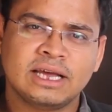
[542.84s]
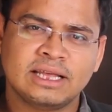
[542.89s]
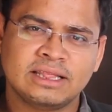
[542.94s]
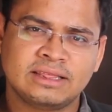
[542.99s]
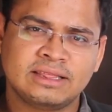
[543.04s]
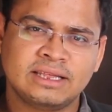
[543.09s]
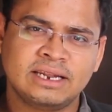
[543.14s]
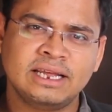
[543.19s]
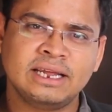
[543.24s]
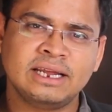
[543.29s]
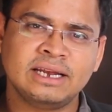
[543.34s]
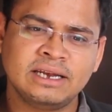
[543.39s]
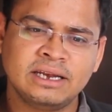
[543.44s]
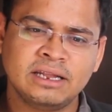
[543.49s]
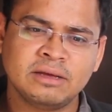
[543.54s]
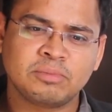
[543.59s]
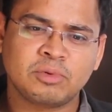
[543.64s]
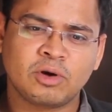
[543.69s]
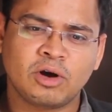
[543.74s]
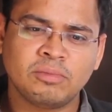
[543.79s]
and 3 indie
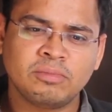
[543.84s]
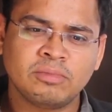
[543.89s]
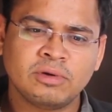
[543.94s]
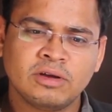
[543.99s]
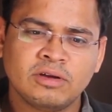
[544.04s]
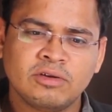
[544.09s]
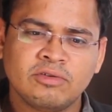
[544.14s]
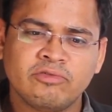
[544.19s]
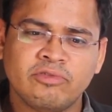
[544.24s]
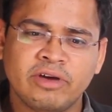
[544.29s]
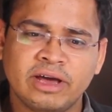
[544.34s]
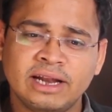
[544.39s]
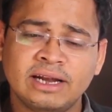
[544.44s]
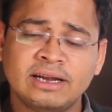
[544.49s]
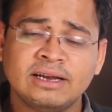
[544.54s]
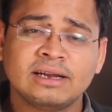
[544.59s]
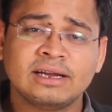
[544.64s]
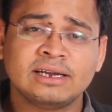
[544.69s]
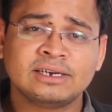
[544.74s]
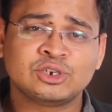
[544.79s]
pop,
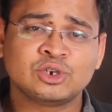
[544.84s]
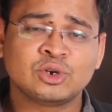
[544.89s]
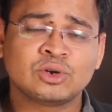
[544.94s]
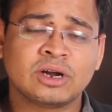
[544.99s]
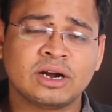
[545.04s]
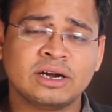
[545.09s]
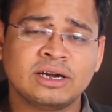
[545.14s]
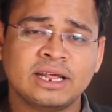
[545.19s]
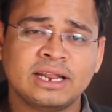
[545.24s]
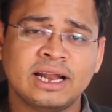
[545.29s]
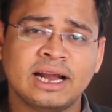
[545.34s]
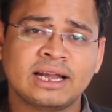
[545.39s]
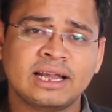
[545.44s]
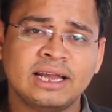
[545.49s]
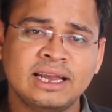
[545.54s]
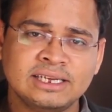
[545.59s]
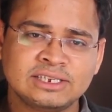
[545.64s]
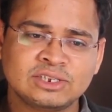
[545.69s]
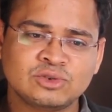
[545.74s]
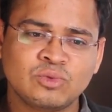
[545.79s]
wherein it should contain at
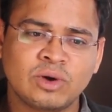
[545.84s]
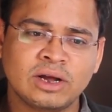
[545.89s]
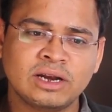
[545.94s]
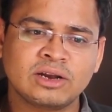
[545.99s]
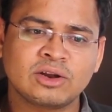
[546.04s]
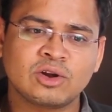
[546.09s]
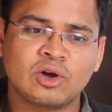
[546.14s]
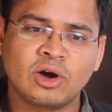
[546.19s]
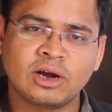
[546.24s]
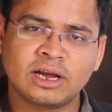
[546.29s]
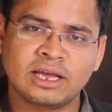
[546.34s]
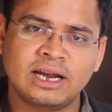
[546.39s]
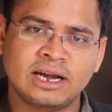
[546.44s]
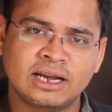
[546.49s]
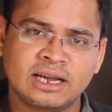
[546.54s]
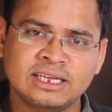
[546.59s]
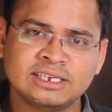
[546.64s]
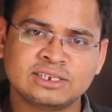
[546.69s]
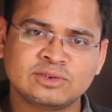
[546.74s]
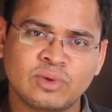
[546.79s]
least one rock and at
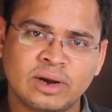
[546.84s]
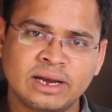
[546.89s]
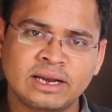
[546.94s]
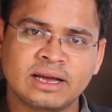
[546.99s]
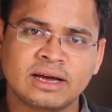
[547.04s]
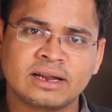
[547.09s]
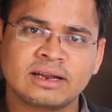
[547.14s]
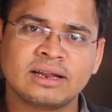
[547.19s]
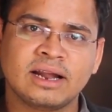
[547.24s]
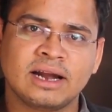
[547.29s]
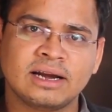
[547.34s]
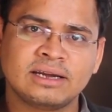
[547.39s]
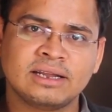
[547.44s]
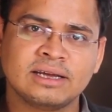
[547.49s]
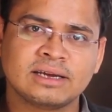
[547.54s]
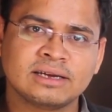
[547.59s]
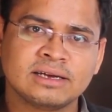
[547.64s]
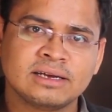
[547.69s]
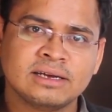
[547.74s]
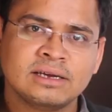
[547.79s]
least one
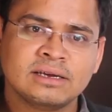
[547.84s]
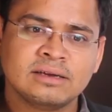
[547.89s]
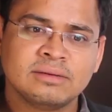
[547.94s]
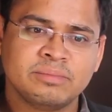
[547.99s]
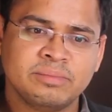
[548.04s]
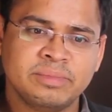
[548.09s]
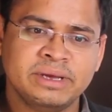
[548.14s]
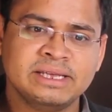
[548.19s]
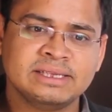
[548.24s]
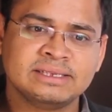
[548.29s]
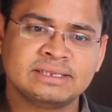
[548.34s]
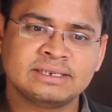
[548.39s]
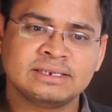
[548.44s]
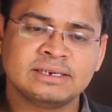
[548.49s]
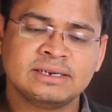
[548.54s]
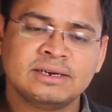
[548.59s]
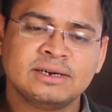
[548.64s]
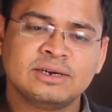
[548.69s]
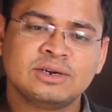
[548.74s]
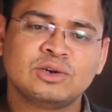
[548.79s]
Carnatic, means
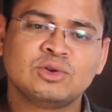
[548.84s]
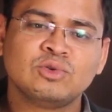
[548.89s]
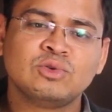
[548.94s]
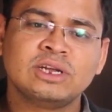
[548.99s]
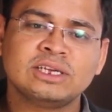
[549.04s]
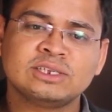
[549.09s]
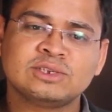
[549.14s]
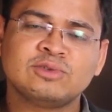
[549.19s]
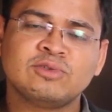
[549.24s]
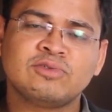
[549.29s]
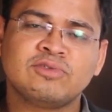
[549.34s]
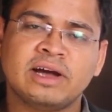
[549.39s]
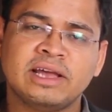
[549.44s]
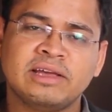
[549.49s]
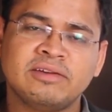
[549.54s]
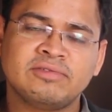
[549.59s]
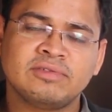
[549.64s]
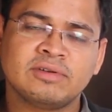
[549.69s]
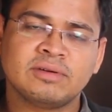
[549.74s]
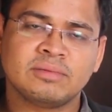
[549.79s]
2 raised to
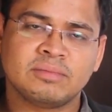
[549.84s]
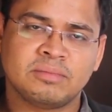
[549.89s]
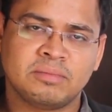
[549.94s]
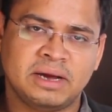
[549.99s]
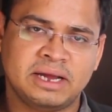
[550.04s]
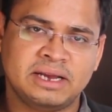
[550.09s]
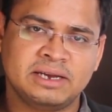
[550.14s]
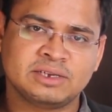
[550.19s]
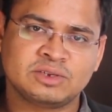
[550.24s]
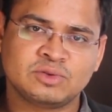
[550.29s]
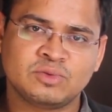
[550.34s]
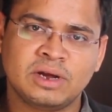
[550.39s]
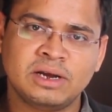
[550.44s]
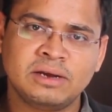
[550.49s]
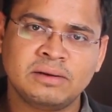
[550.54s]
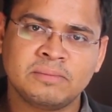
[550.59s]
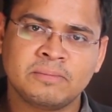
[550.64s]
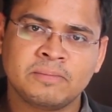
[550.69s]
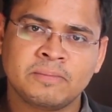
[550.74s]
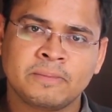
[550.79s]
5 minus 1
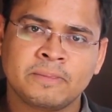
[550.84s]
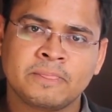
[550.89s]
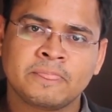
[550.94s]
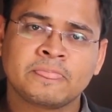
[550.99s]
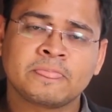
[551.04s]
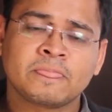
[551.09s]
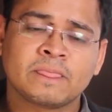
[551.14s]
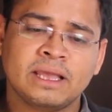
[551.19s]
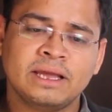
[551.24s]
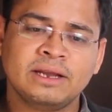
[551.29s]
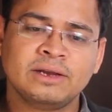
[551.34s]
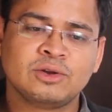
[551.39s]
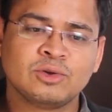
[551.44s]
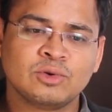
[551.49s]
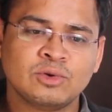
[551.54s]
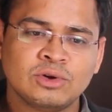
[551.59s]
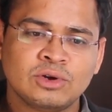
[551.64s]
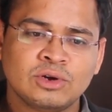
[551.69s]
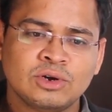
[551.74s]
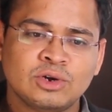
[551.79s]

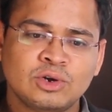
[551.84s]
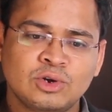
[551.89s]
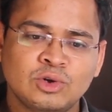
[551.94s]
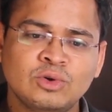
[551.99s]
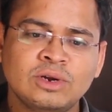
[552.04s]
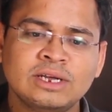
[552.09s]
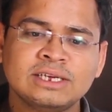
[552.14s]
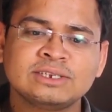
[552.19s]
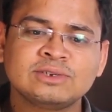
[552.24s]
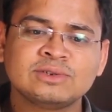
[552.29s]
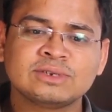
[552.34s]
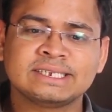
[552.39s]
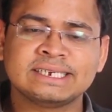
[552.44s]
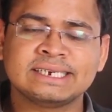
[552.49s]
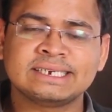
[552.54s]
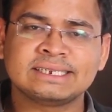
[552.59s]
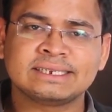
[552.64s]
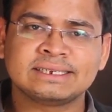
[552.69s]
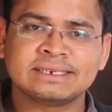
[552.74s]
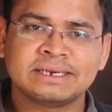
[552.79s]
into 2 raised to
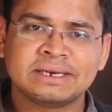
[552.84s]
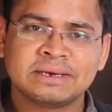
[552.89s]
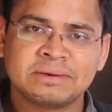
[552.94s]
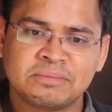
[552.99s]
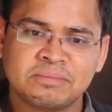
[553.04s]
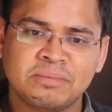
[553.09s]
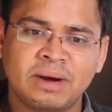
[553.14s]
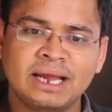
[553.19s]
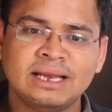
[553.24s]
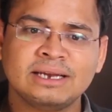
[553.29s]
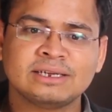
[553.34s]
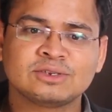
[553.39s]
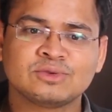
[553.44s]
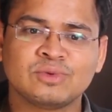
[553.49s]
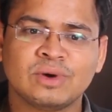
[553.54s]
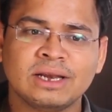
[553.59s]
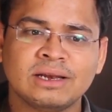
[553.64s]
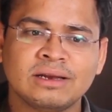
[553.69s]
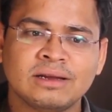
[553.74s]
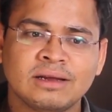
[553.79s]
6 minus
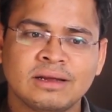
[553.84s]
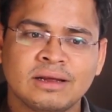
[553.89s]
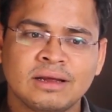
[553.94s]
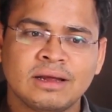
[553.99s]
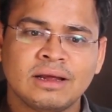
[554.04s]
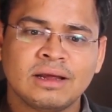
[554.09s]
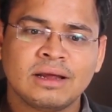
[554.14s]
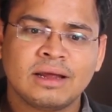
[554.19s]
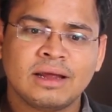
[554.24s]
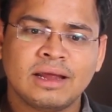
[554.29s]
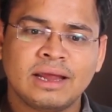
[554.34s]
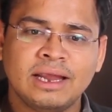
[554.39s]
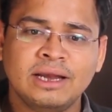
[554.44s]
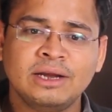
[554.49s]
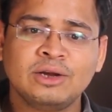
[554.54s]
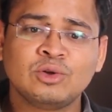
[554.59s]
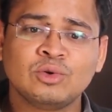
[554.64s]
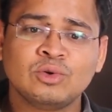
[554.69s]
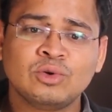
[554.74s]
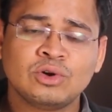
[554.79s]
1
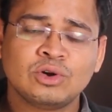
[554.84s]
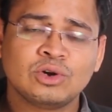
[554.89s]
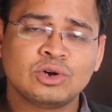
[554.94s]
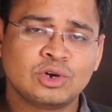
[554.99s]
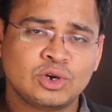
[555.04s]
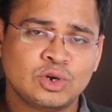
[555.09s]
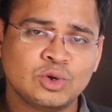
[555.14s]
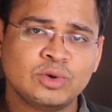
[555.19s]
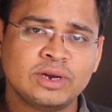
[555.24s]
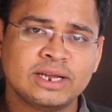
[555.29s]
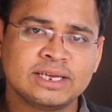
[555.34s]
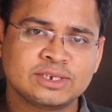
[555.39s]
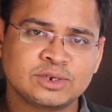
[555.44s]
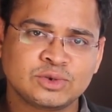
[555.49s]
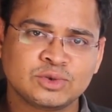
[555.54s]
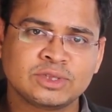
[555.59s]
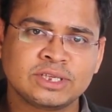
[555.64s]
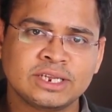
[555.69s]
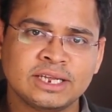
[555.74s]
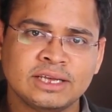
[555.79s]
into 2 raised
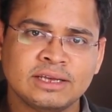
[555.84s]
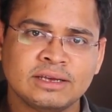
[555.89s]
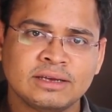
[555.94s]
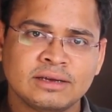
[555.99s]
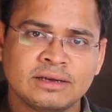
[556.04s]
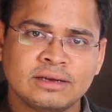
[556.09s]
to 3.